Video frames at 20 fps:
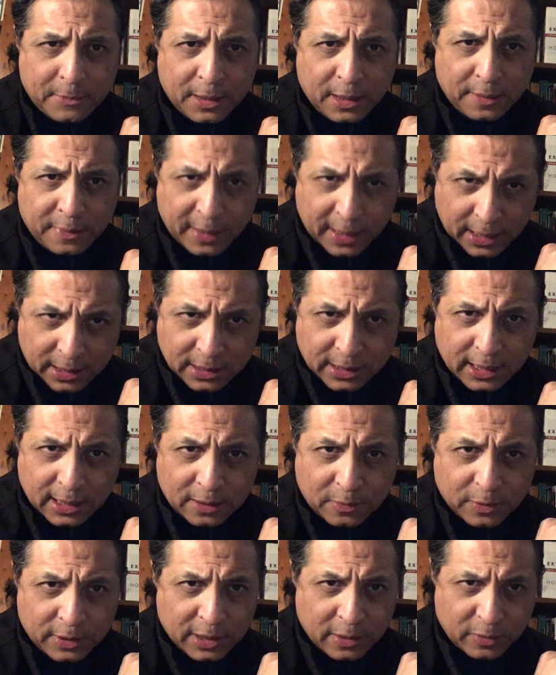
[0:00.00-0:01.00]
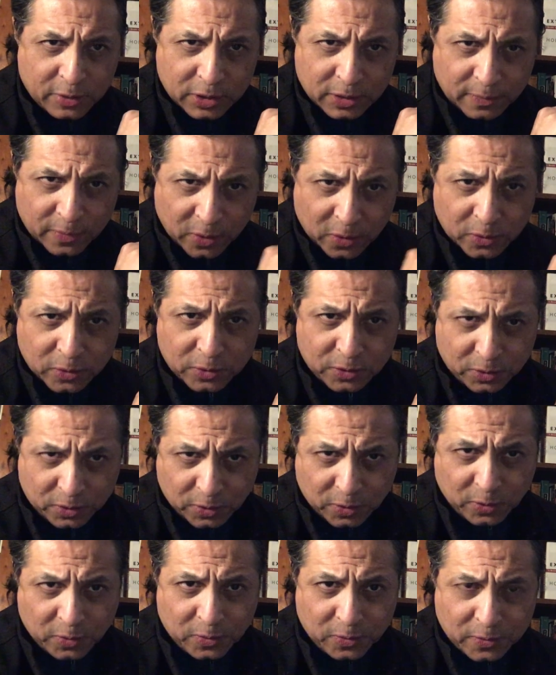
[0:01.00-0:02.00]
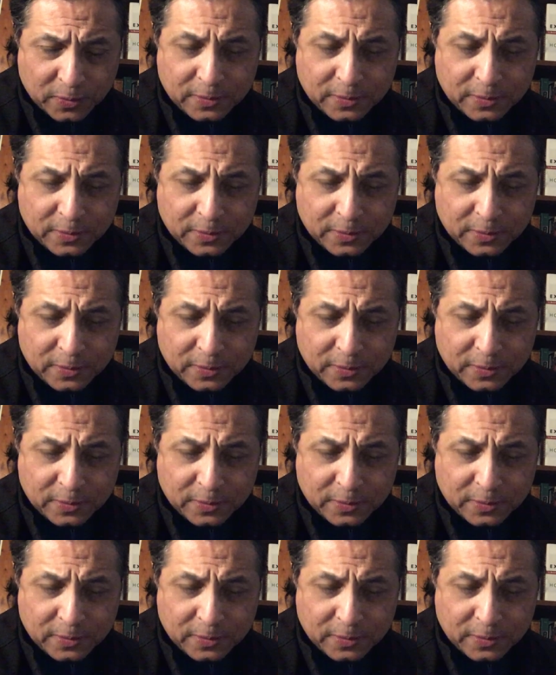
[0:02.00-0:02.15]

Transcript: And they did what they were supposed to do.